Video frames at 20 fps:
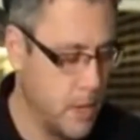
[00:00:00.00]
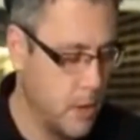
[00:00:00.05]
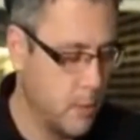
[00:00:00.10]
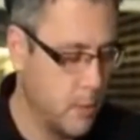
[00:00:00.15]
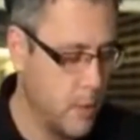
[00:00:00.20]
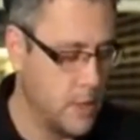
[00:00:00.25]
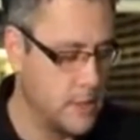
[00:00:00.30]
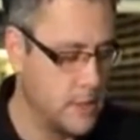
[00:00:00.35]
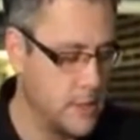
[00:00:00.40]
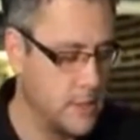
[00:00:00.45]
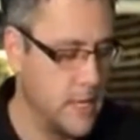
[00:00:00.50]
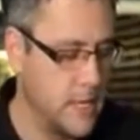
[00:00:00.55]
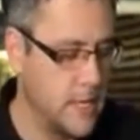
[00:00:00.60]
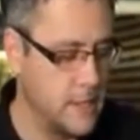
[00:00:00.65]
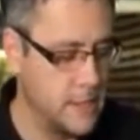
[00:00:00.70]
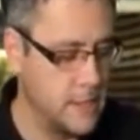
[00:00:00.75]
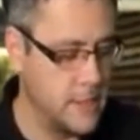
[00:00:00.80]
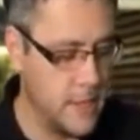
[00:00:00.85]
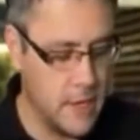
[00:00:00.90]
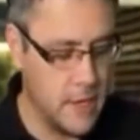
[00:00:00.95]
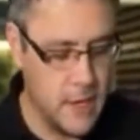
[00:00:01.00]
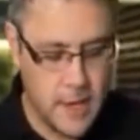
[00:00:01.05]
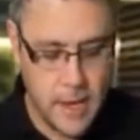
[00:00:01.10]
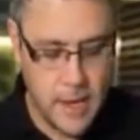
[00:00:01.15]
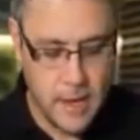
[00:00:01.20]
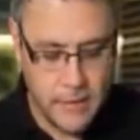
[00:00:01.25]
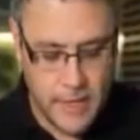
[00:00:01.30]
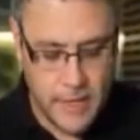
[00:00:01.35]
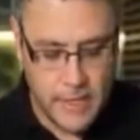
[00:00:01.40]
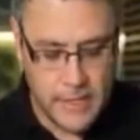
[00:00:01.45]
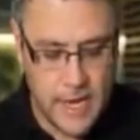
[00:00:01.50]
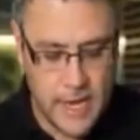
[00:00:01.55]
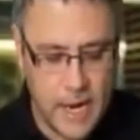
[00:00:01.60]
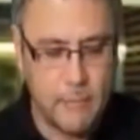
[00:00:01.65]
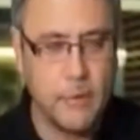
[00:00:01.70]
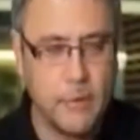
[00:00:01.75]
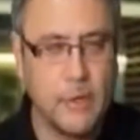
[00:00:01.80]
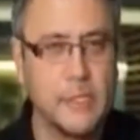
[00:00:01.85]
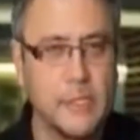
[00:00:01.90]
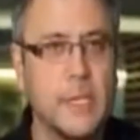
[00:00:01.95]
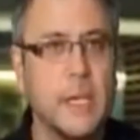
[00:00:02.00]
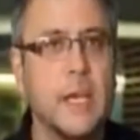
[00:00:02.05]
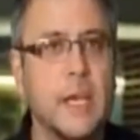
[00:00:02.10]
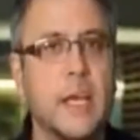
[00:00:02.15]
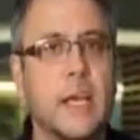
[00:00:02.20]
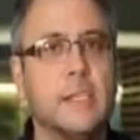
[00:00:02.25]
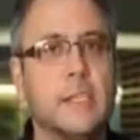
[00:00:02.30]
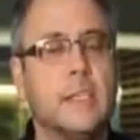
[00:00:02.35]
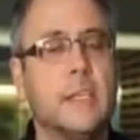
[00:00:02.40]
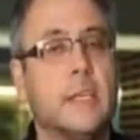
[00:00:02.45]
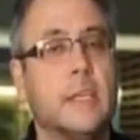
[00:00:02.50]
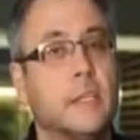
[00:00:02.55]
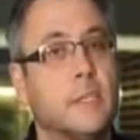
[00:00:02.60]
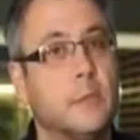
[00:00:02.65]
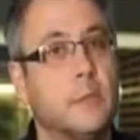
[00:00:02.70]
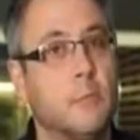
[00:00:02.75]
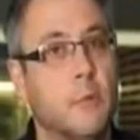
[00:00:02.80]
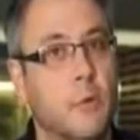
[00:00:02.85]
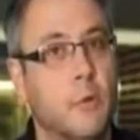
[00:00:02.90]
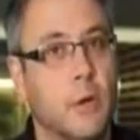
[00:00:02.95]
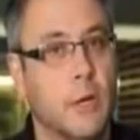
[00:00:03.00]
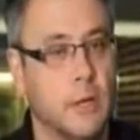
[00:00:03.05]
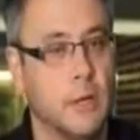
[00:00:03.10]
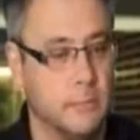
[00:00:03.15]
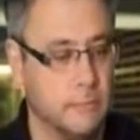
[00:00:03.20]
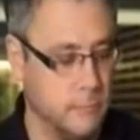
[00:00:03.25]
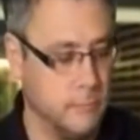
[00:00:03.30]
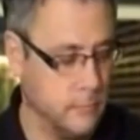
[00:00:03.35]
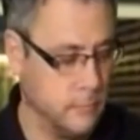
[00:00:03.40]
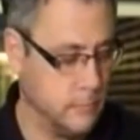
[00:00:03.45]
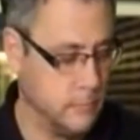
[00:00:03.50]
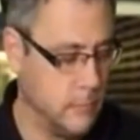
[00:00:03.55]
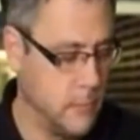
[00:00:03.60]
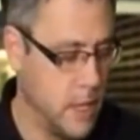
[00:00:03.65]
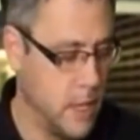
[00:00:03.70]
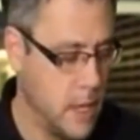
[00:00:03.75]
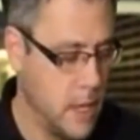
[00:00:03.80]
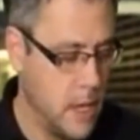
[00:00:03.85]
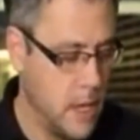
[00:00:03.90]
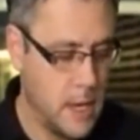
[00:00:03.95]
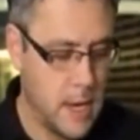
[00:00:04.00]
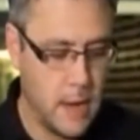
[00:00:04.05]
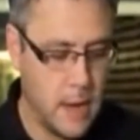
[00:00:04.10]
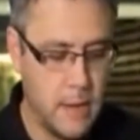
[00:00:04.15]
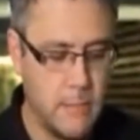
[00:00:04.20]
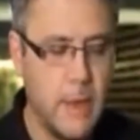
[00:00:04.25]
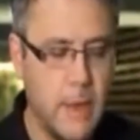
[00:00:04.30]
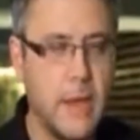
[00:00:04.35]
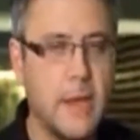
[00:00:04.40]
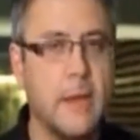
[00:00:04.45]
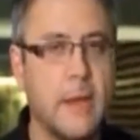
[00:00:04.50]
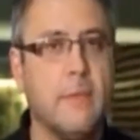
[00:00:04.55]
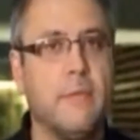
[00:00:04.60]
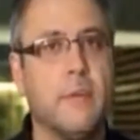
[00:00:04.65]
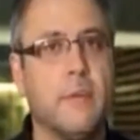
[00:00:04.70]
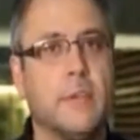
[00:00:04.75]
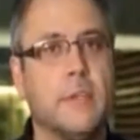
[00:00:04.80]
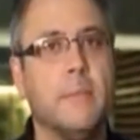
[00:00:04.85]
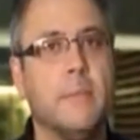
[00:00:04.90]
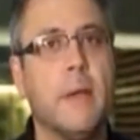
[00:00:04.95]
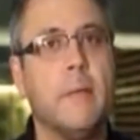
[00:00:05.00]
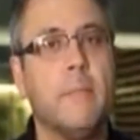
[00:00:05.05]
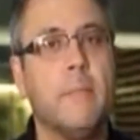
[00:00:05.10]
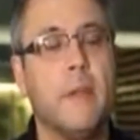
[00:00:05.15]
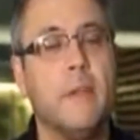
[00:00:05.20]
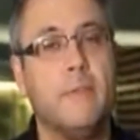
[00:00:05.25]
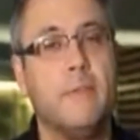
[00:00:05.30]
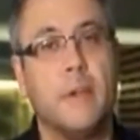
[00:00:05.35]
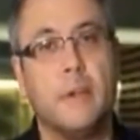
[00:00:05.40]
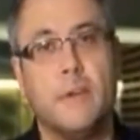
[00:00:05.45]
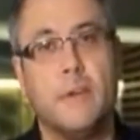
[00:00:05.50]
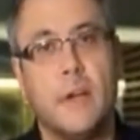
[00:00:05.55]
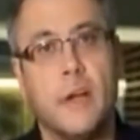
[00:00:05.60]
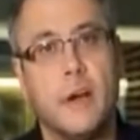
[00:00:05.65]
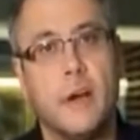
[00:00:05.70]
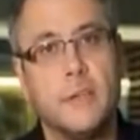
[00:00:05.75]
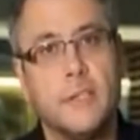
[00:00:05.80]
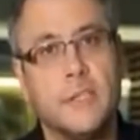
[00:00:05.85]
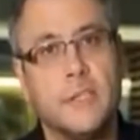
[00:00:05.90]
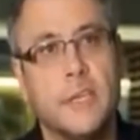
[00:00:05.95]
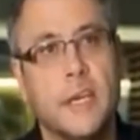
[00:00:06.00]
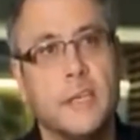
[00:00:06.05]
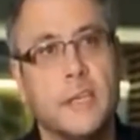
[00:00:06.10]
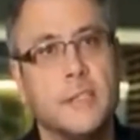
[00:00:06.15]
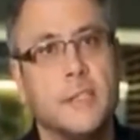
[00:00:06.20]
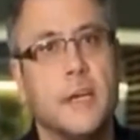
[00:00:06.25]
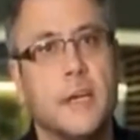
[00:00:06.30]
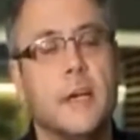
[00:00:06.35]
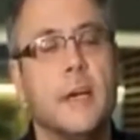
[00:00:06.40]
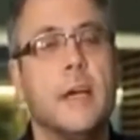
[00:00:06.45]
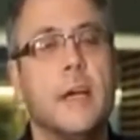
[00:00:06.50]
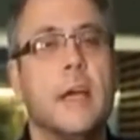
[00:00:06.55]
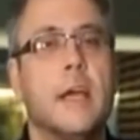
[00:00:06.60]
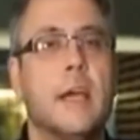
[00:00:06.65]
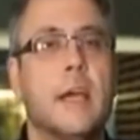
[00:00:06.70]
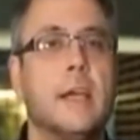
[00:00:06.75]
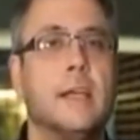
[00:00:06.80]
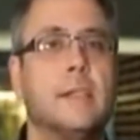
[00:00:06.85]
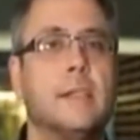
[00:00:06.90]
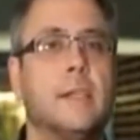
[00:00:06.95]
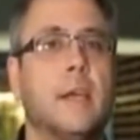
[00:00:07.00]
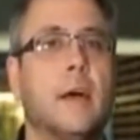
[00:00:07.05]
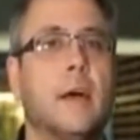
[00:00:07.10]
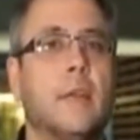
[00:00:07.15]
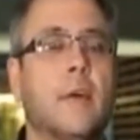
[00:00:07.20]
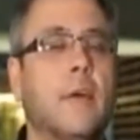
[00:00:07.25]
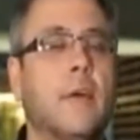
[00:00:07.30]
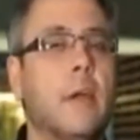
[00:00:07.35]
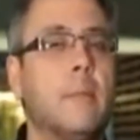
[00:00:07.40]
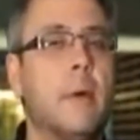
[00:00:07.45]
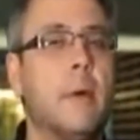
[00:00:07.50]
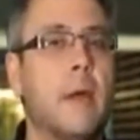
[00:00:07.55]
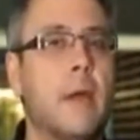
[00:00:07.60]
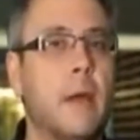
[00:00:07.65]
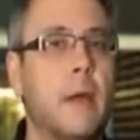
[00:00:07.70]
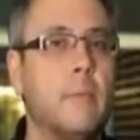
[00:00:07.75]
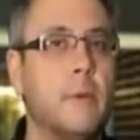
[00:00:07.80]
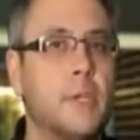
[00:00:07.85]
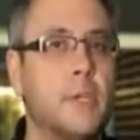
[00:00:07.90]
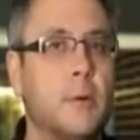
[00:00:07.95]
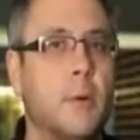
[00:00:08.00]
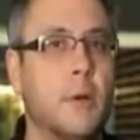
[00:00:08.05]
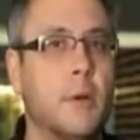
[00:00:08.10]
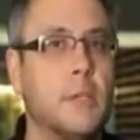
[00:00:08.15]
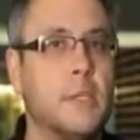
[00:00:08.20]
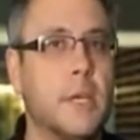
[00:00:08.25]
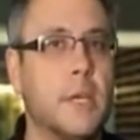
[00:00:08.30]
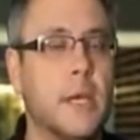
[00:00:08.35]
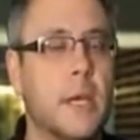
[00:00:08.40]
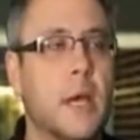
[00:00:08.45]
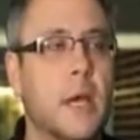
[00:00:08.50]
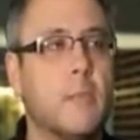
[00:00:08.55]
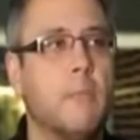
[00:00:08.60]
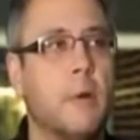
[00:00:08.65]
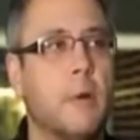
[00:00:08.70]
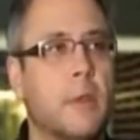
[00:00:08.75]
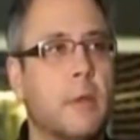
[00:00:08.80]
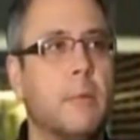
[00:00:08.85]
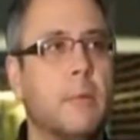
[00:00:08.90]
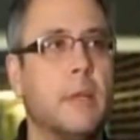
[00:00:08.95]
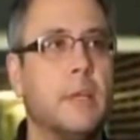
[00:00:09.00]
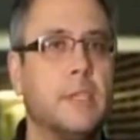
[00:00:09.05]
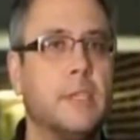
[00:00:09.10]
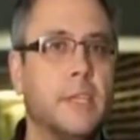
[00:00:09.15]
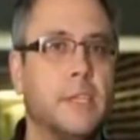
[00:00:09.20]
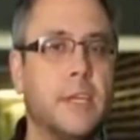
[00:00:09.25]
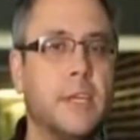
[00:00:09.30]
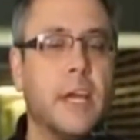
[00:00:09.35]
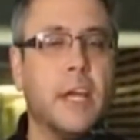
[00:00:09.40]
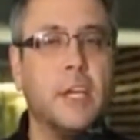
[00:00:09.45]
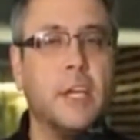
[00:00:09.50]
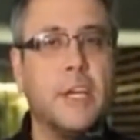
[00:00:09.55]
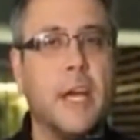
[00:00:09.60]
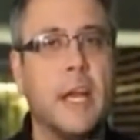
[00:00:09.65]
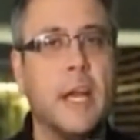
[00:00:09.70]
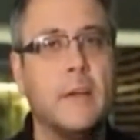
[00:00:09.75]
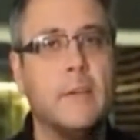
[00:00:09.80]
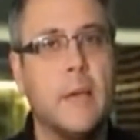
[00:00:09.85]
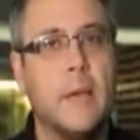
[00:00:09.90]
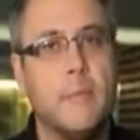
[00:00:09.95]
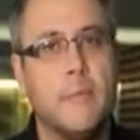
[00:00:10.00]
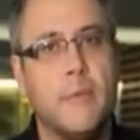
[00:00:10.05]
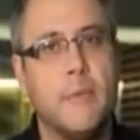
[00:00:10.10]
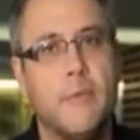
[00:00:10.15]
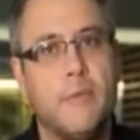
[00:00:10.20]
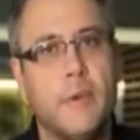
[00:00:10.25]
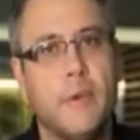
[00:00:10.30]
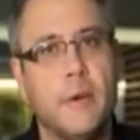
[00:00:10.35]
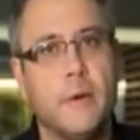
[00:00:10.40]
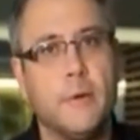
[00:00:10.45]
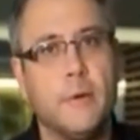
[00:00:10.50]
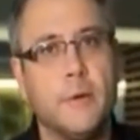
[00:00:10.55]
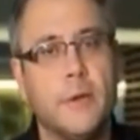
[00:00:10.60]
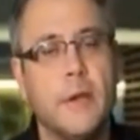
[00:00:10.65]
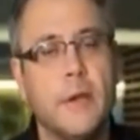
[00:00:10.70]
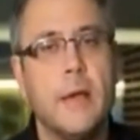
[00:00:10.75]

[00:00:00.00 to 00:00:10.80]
whereas the sensor in these cameras is a little smaller. Now, the main benefit of a larger sensor is not only better image quality, but the ability to get shallow depth of field,